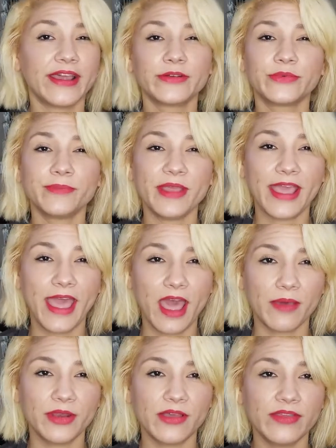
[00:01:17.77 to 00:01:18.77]
I don't want to make a
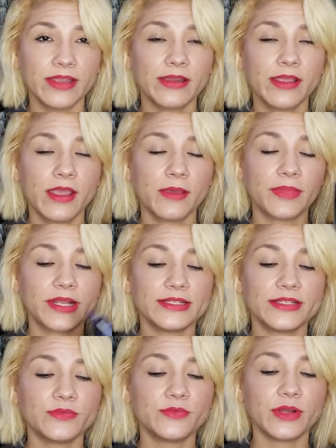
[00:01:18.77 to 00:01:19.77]
habit of it, but I
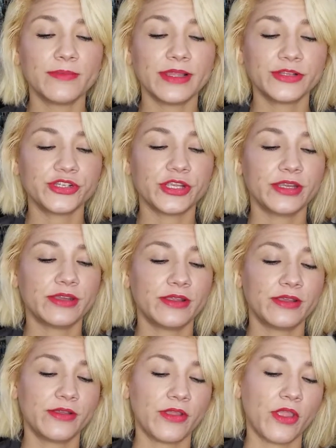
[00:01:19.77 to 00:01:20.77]
did want to mention
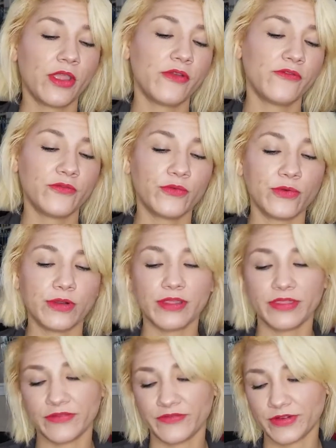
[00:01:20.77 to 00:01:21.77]

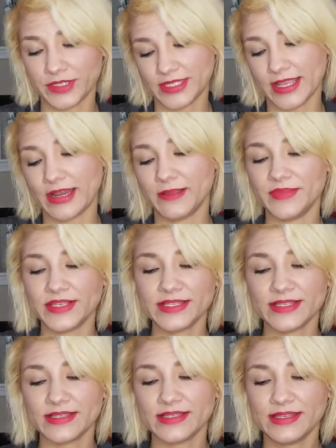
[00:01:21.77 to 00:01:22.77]
for the first item,
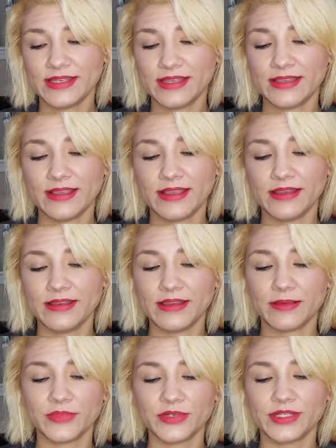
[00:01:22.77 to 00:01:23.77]
this is the
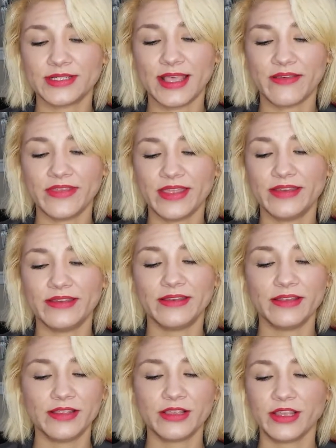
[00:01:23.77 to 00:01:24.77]
No. 7
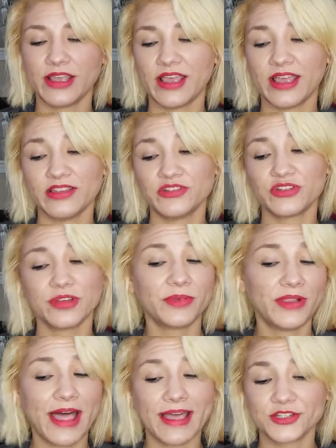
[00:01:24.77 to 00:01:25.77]

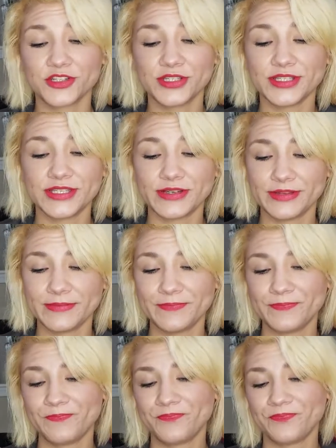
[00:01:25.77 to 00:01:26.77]
Triple Action Serum.